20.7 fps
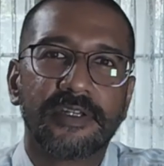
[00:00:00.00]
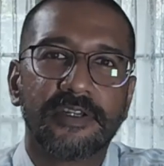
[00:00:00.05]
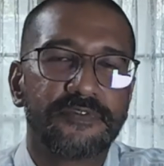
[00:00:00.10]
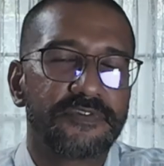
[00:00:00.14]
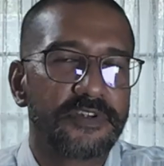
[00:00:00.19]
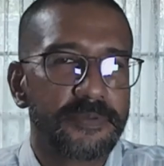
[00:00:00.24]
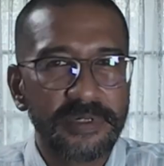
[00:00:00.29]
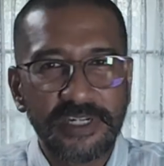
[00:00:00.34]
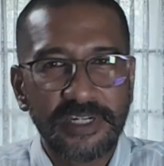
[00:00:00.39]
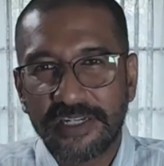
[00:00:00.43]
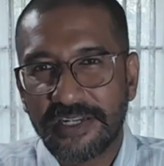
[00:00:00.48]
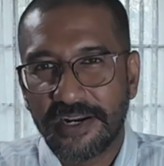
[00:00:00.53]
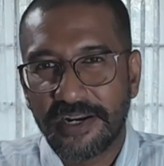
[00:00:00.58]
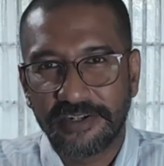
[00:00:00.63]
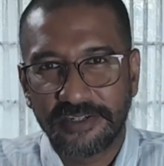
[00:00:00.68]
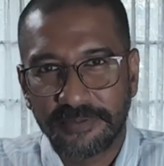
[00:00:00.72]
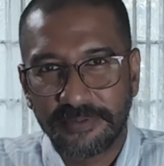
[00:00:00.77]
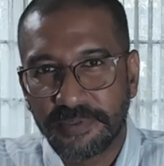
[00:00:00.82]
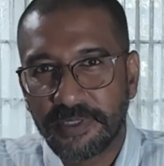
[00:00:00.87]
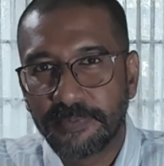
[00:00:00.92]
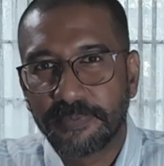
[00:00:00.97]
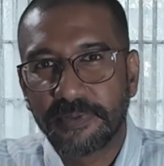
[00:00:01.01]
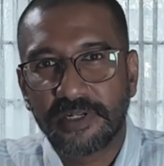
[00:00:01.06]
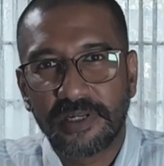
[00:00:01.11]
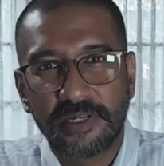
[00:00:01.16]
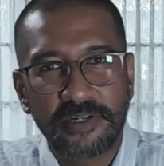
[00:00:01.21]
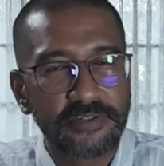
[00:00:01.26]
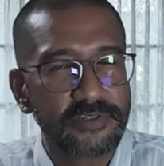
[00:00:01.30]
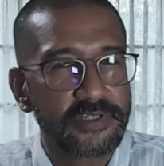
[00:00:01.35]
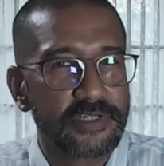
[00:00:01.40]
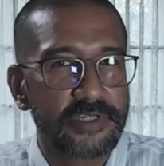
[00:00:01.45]
familiarity. People
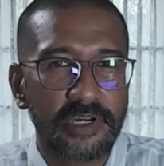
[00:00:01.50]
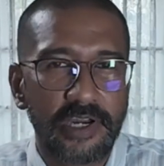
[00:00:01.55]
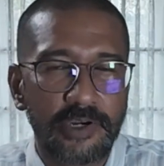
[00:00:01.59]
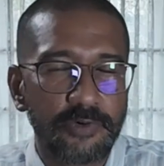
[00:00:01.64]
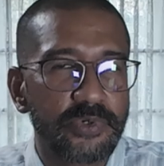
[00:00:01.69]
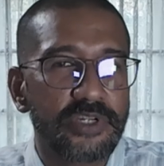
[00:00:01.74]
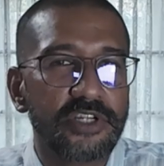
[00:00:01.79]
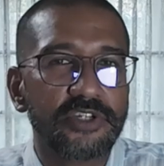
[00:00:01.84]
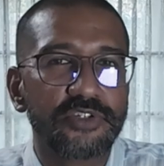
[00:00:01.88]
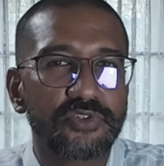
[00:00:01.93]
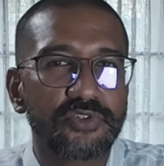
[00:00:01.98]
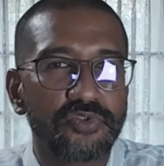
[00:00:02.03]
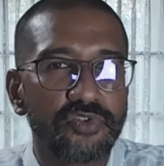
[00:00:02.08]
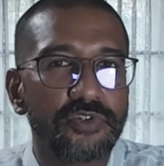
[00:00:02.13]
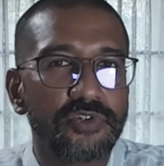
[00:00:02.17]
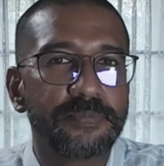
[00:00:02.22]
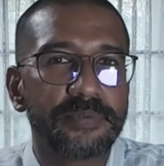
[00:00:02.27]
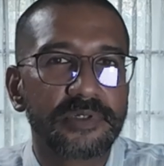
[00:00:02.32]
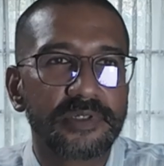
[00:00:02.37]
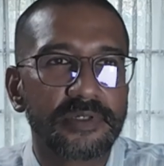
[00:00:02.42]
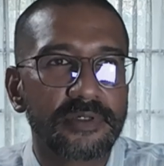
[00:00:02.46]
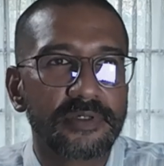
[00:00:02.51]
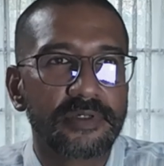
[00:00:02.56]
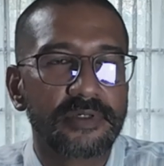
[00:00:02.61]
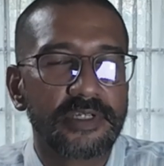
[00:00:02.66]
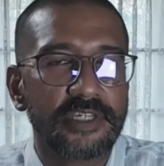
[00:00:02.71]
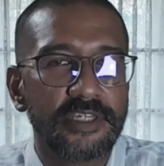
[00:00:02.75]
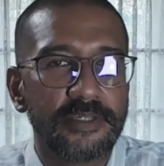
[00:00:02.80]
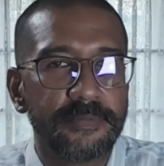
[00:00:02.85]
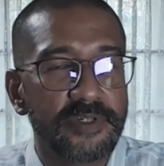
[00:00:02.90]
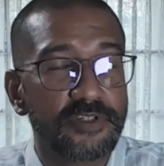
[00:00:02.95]
are willing to
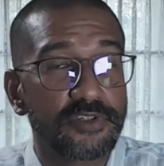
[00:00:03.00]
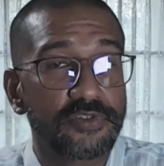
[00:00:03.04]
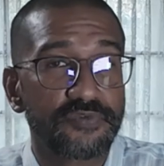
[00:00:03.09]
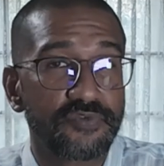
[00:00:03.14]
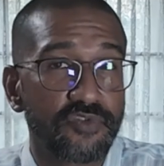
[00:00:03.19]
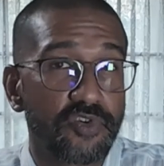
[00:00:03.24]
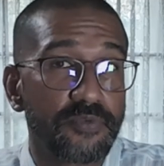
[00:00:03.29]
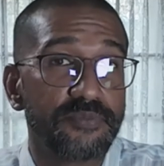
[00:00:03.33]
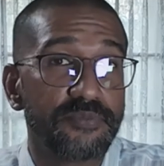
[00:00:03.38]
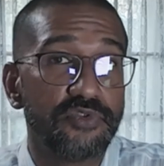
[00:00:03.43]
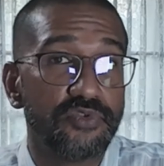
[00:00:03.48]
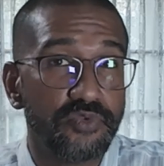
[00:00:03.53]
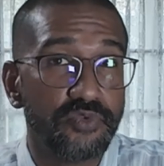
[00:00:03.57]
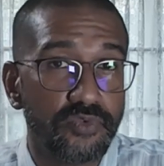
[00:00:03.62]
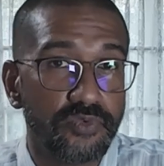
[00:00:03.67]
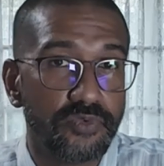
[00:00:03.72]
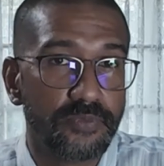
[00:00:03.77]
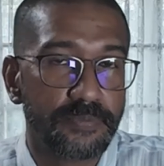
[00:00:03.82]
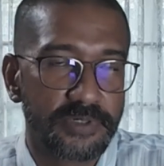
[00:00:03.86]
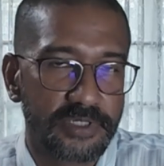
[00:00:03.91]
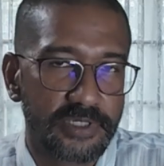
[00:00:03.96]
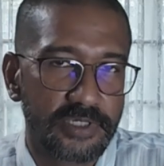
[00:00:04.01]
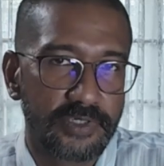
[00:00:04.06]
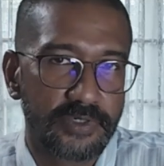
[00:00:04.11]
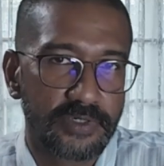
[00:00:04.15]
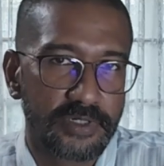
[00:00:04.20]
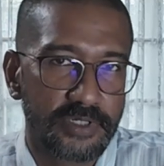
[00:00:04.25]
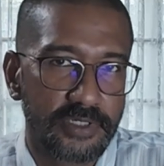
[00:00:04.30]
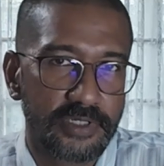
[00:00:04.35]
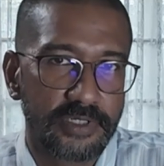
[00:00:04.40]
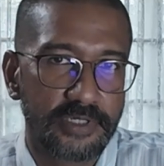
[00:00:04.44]
open emails from you
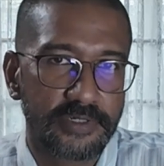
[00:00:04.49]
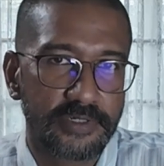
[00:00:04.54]
particularly,